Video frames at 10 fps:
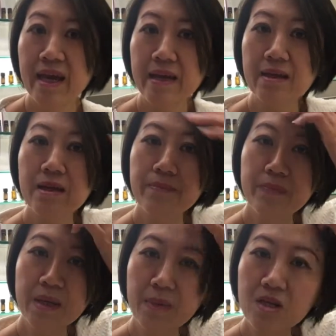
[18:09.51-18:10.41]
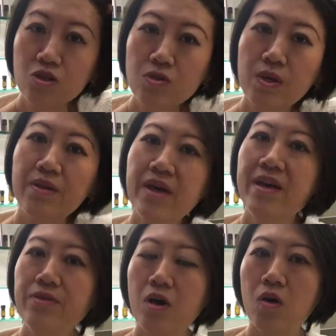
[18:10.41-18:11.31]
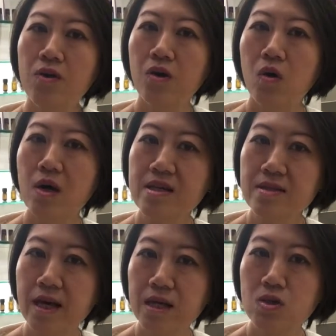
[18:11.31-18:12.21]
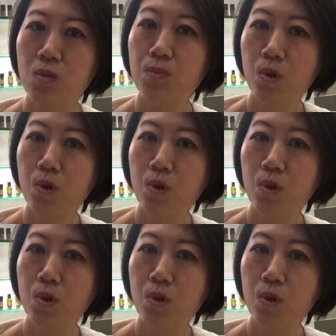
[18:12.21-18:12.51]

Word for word: and um, they make sure that all the oils are so